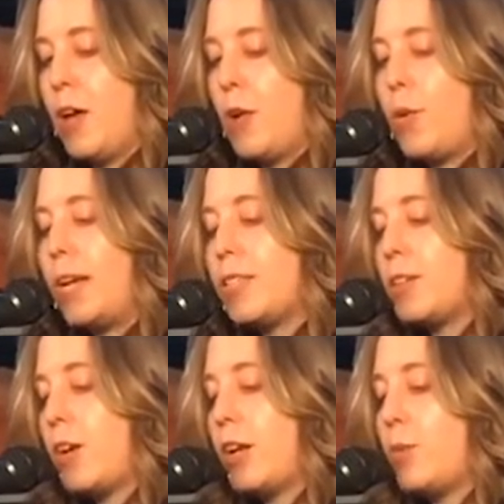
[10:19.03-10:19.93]
When I
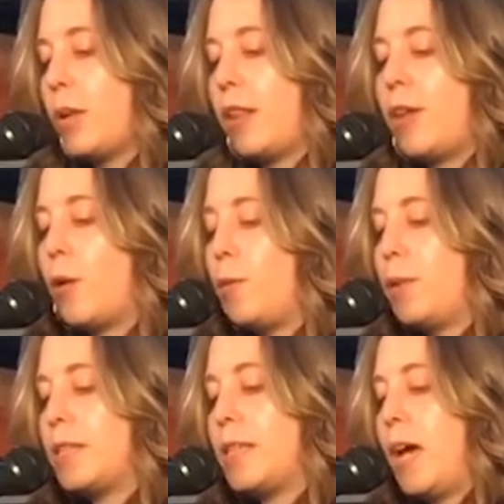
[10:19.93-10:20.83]
started what I thought would be
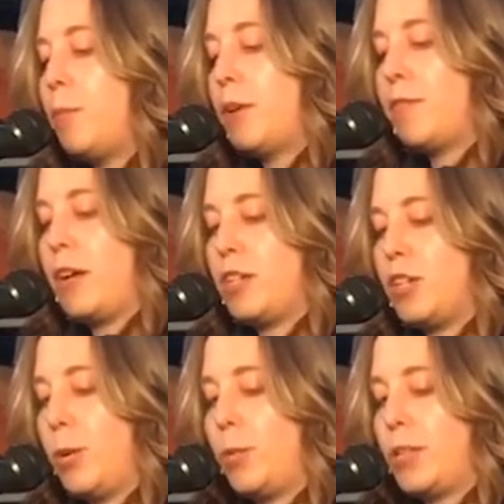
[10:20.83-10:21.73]
this epic
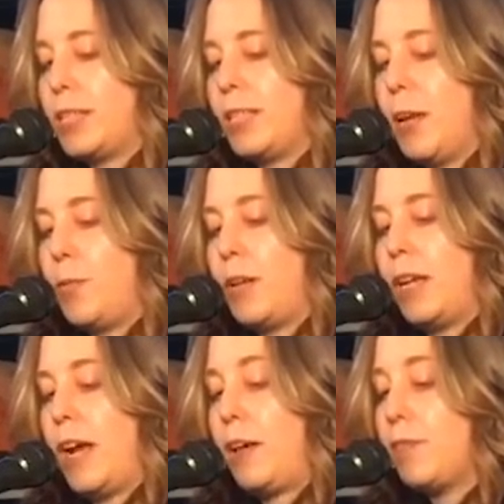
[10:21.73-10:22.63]
friendship with a
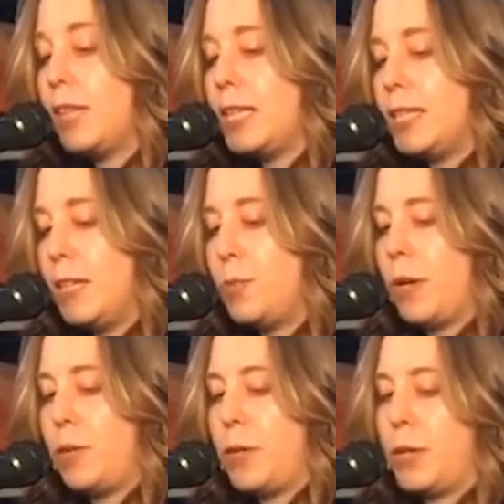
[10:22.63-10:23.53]
celebrity, I really did
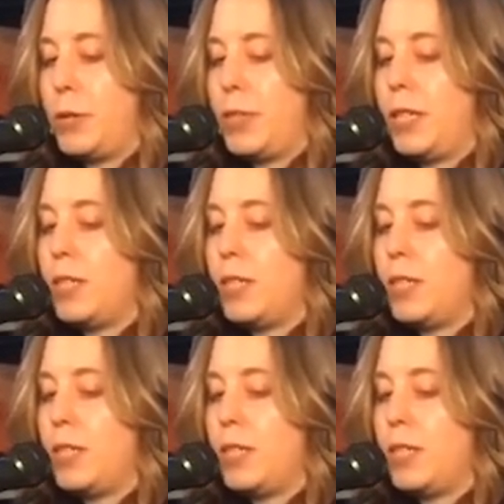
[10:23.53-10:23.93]
want to be close and